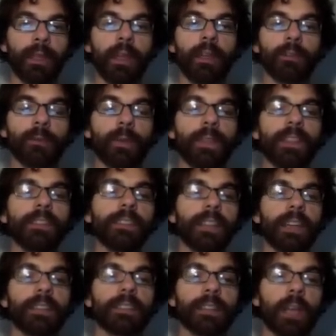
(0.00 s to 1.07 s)
So in this
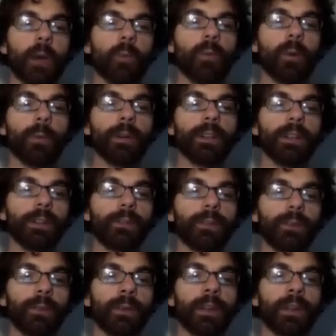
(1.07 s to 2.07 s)
case, what we're going to do